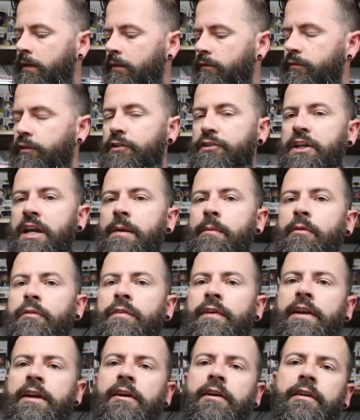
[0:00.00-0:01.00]
first Campbell
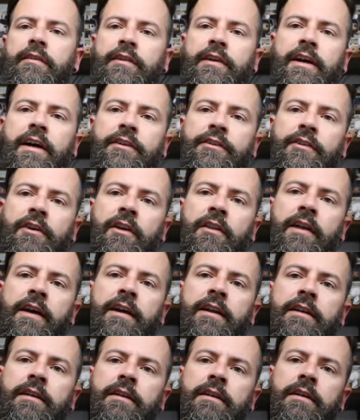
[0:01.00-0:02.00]
video, if you guys saw
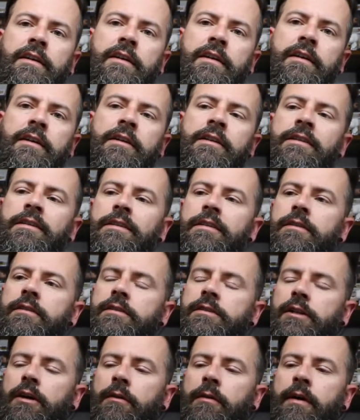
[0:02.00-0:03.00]
that.
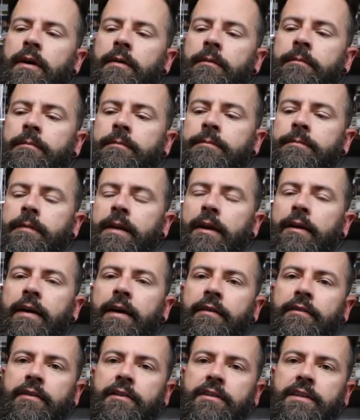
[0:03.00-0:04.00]
So now I
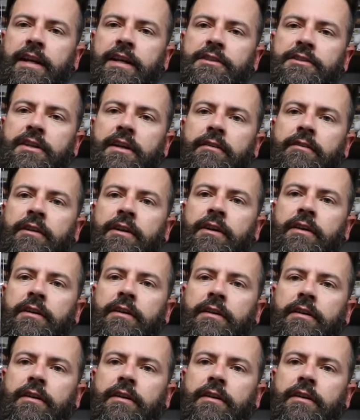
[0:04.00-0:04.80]
have the sketch cover,